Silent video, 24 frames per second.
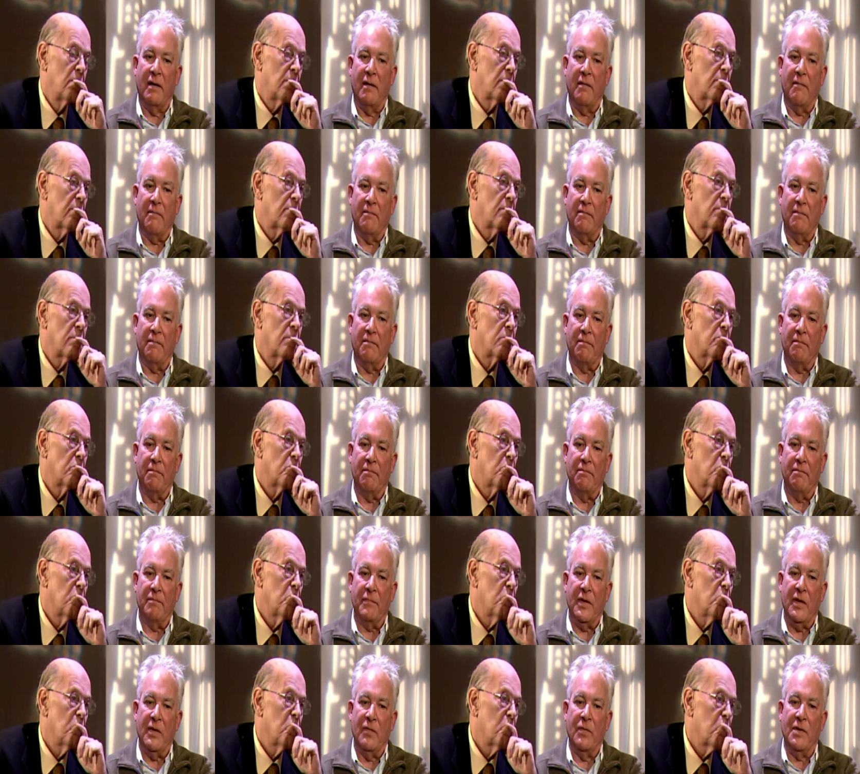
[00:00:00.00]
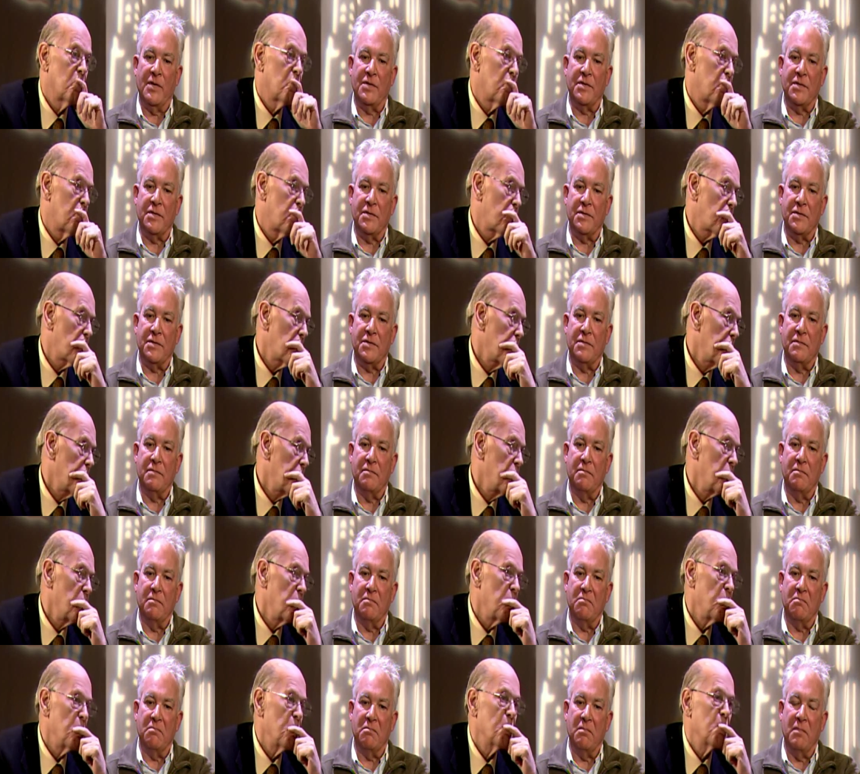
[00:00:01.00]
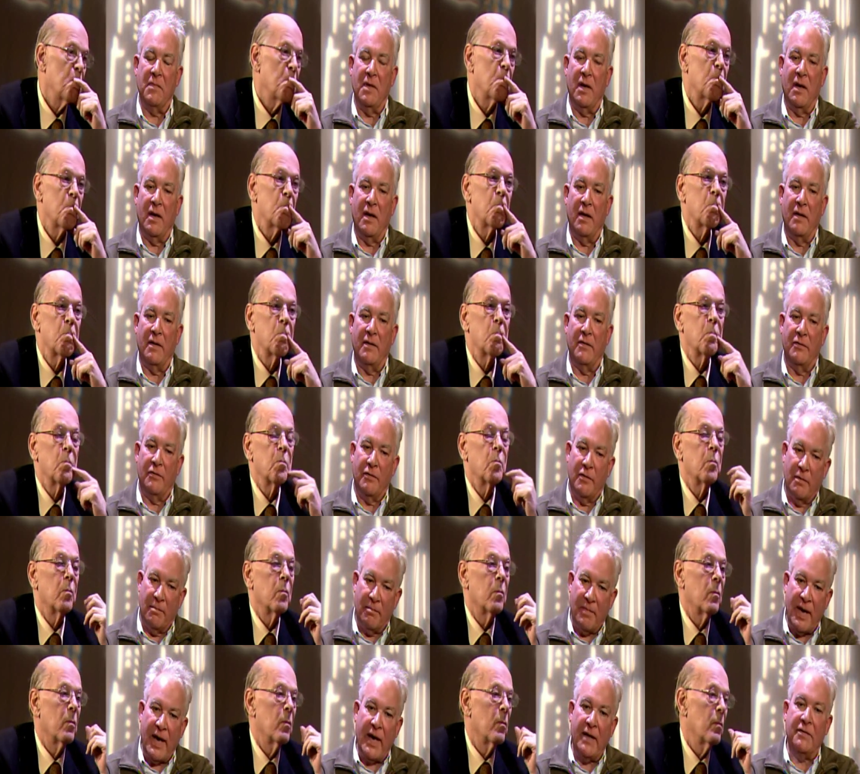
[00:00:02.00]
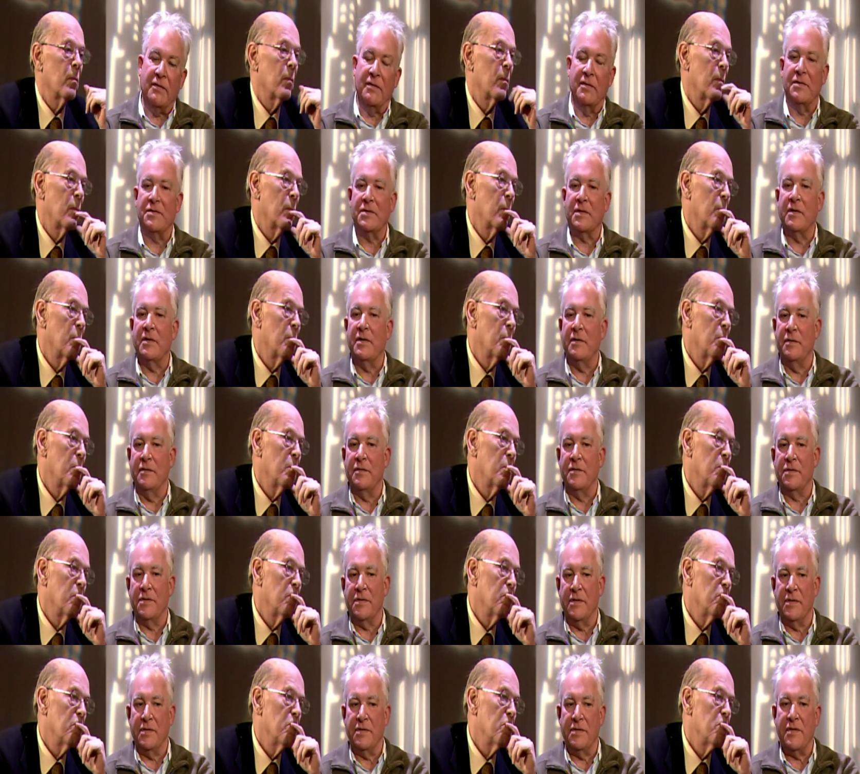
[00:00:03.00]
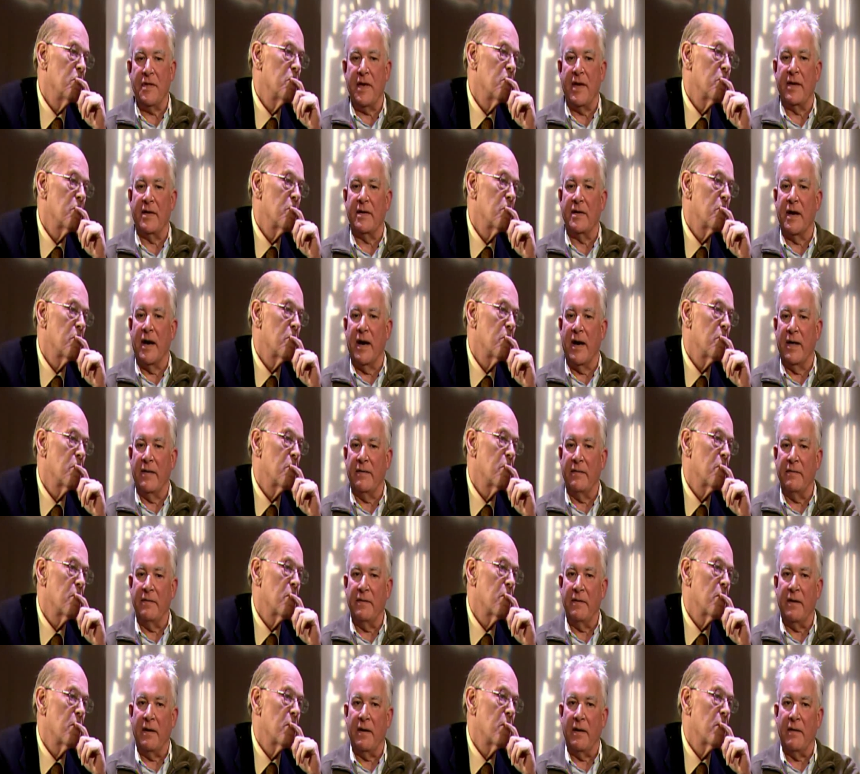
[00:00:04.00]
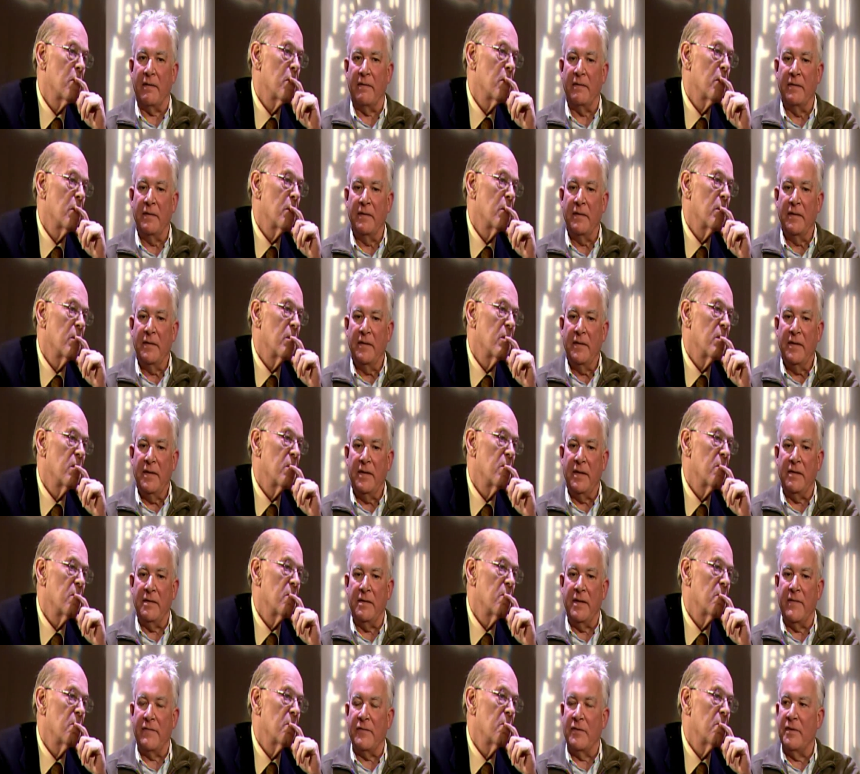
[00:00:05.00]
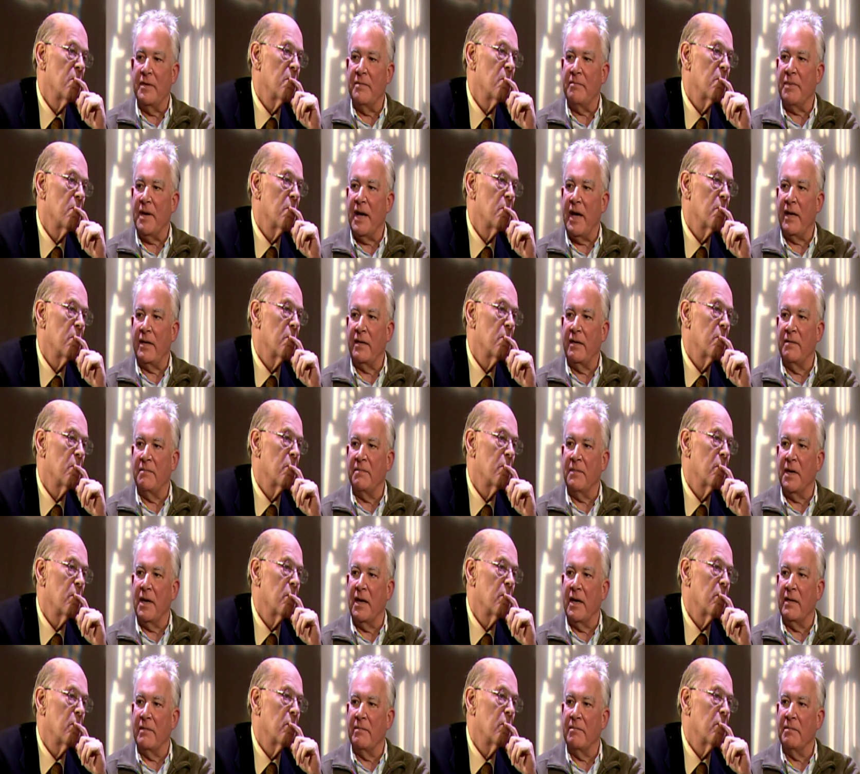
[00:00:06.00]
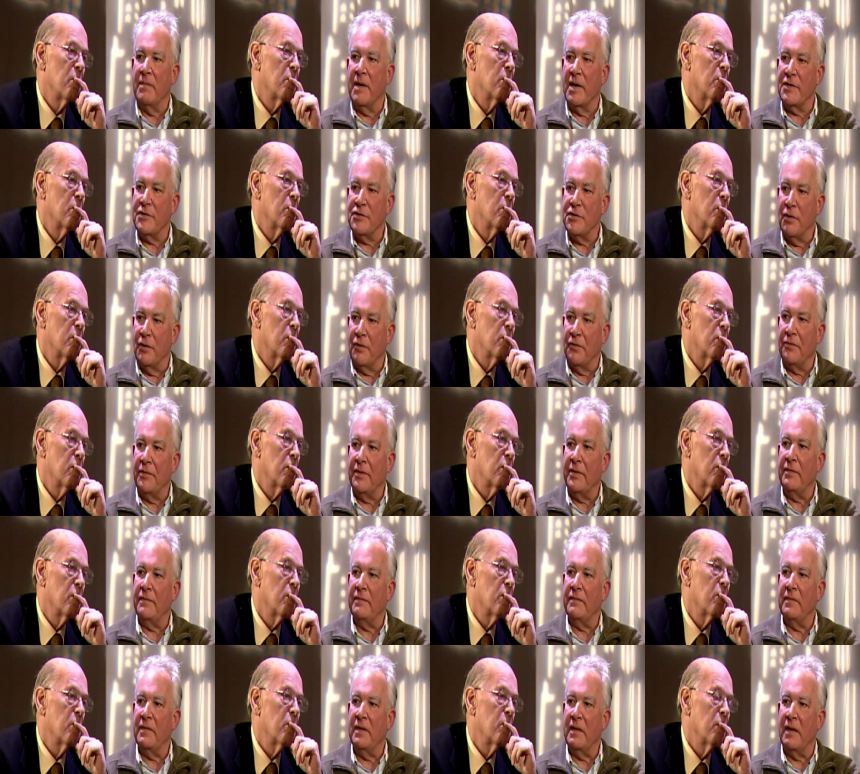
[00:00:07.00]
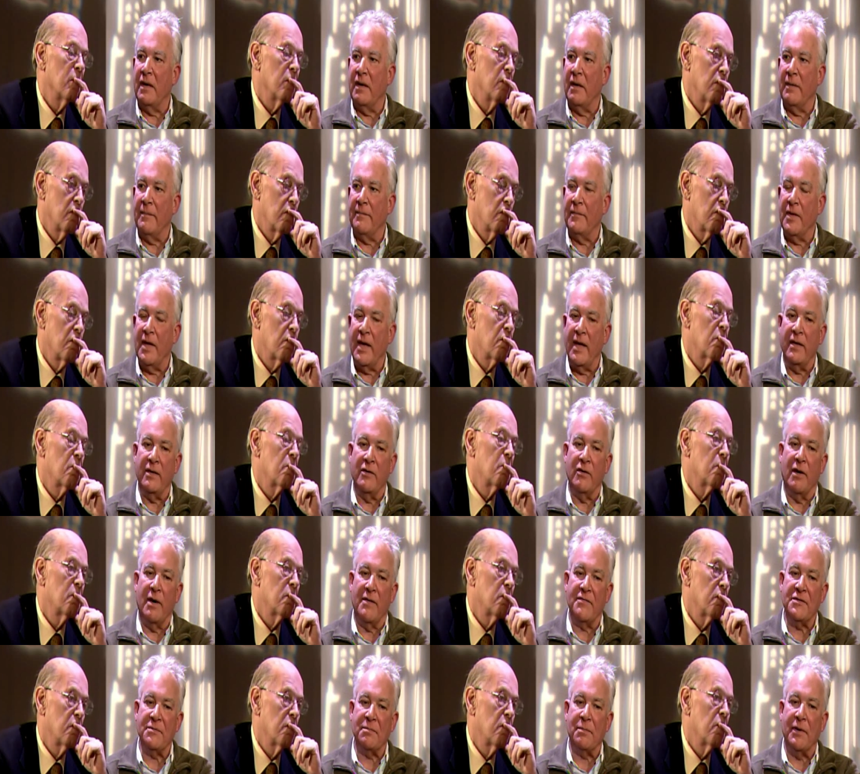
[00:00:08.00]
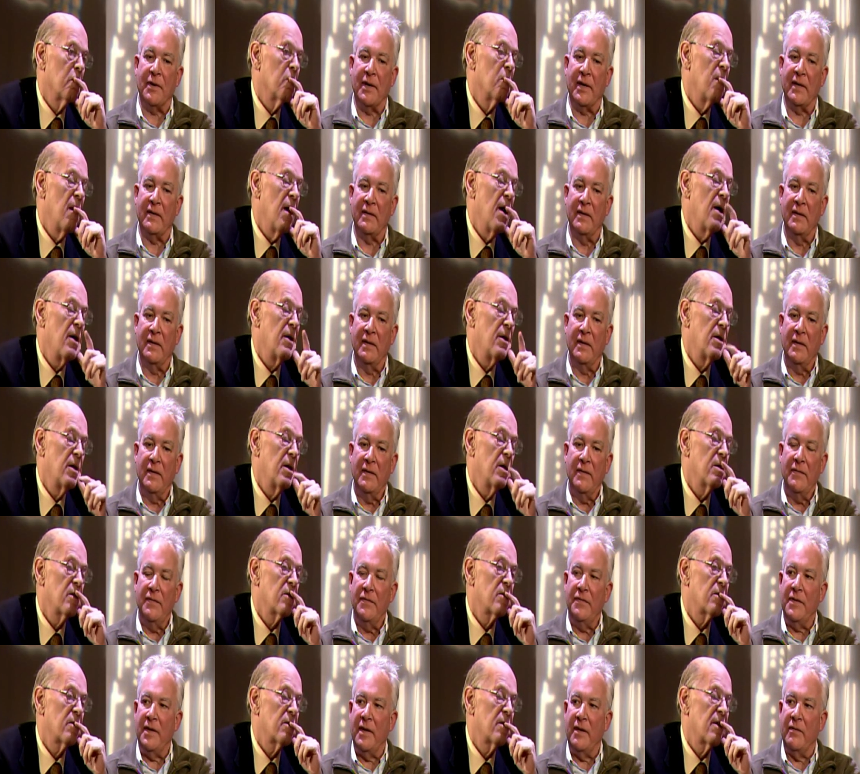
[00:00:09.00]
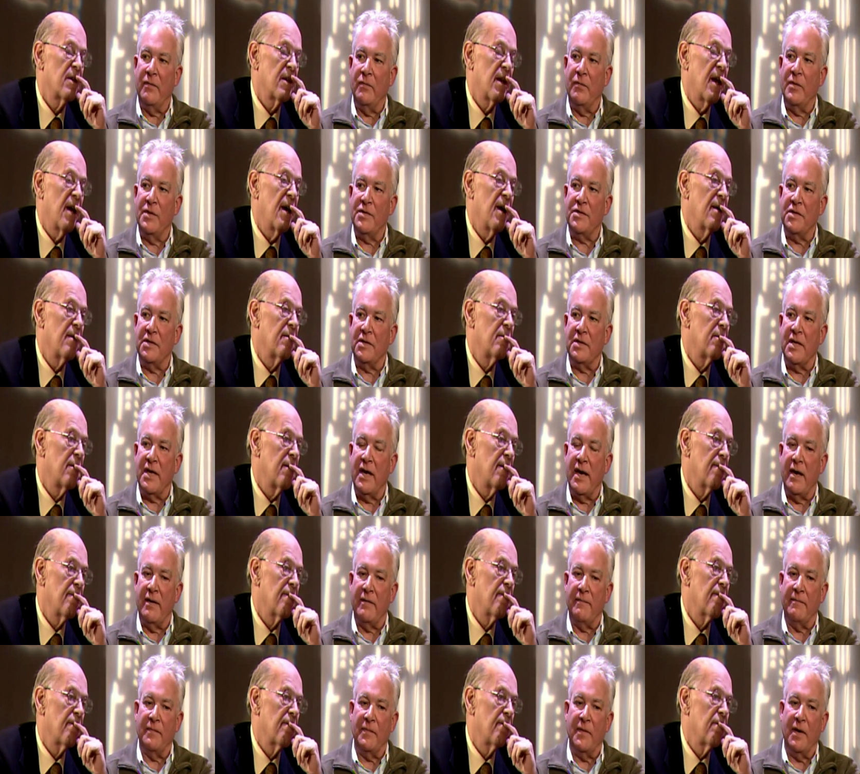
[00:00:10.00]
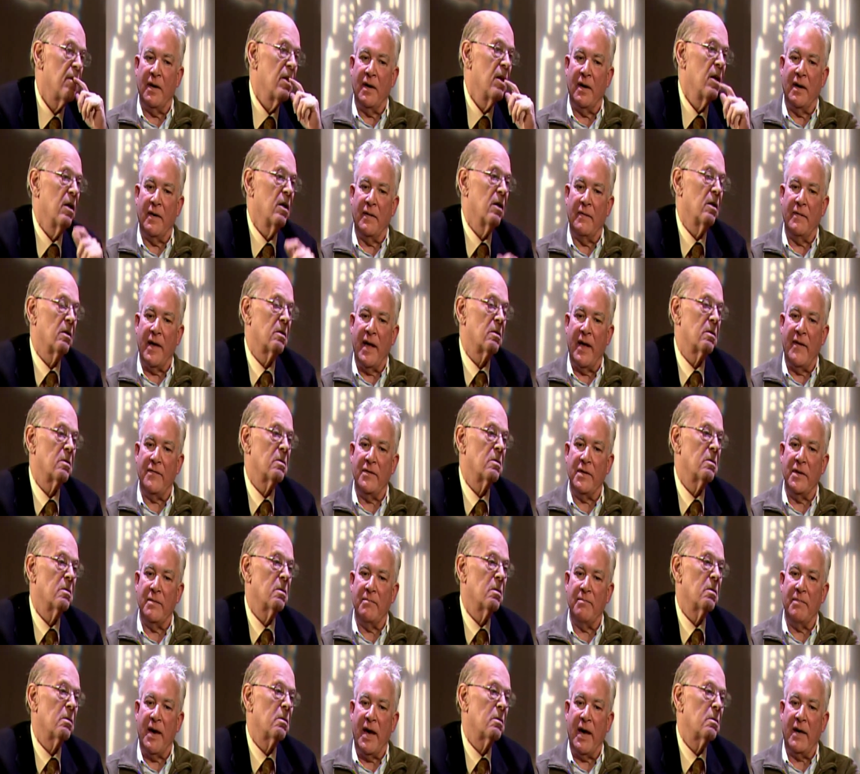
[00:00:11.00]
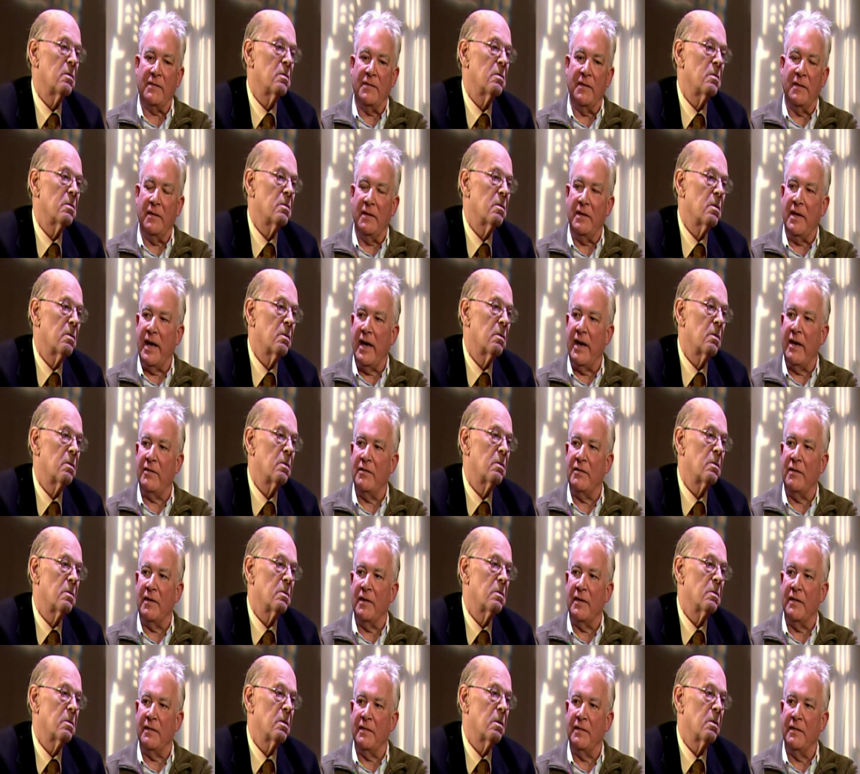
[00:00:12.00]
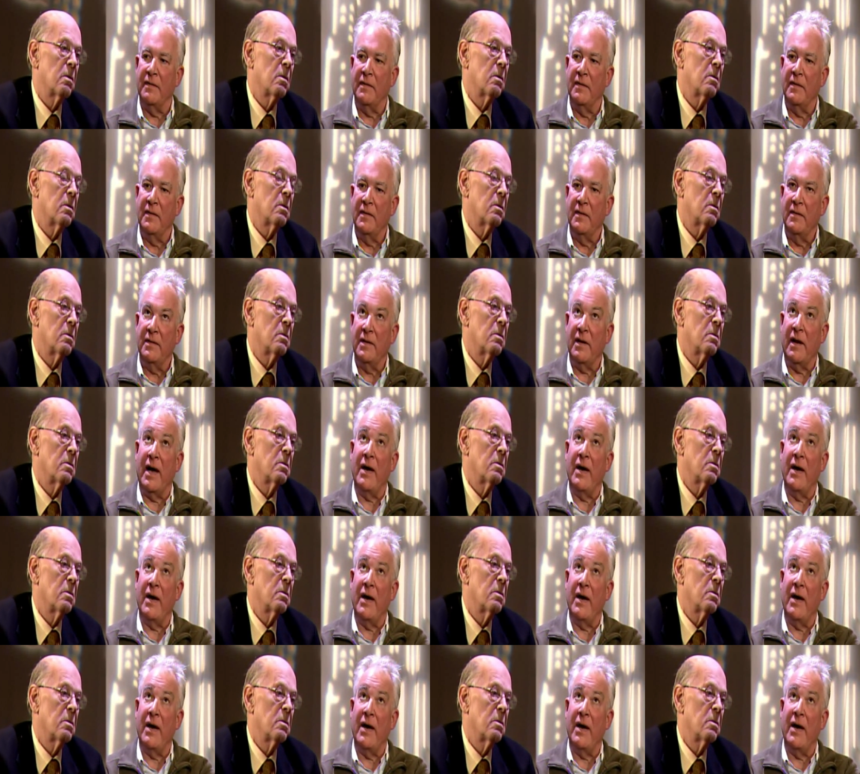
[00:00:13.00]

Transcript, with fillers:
Speaker 1: -huh. um, which is uh, the bad news, the good news is, thank God, uh, it never impacted my my children, um, mm-hmm. any offspring. Yeah, it does. That, it can, which it yeah. can, uh, yeah. and the impact that it had on.